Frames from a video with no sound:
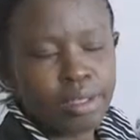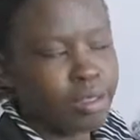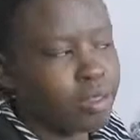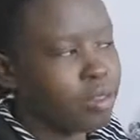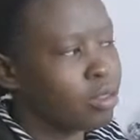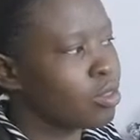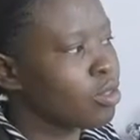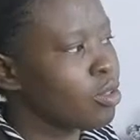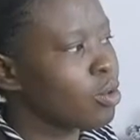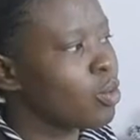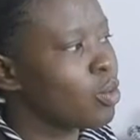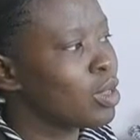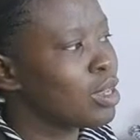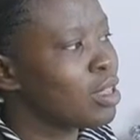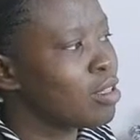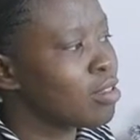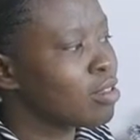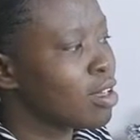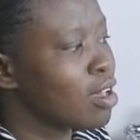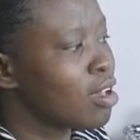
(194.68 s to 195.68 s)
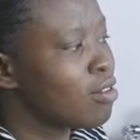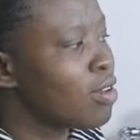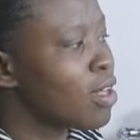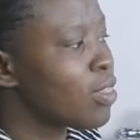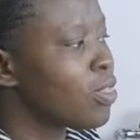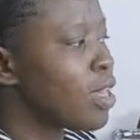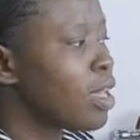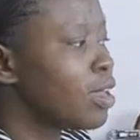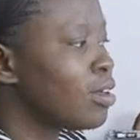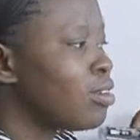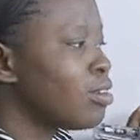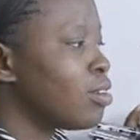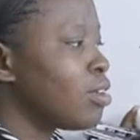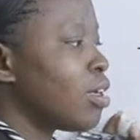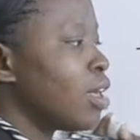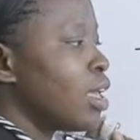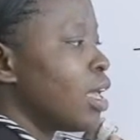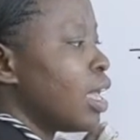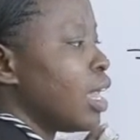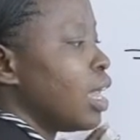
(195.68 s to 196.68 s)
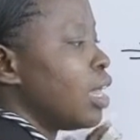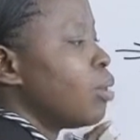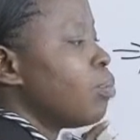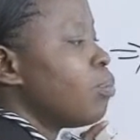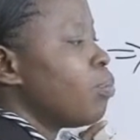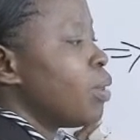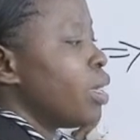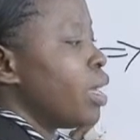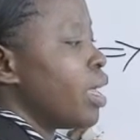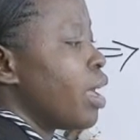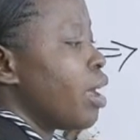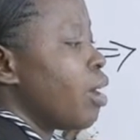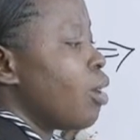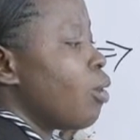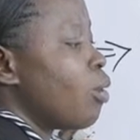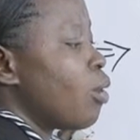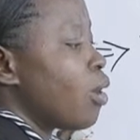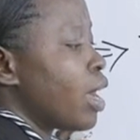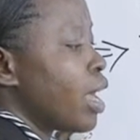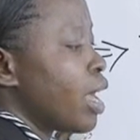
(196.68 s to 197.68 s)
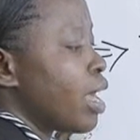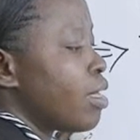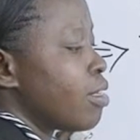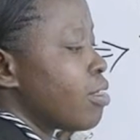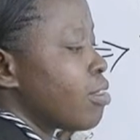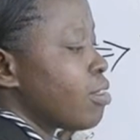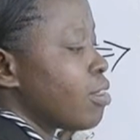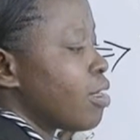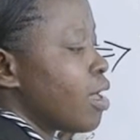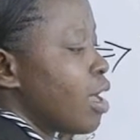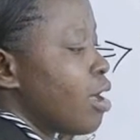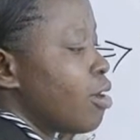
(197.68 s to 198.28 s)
So we discover that a leap year occurs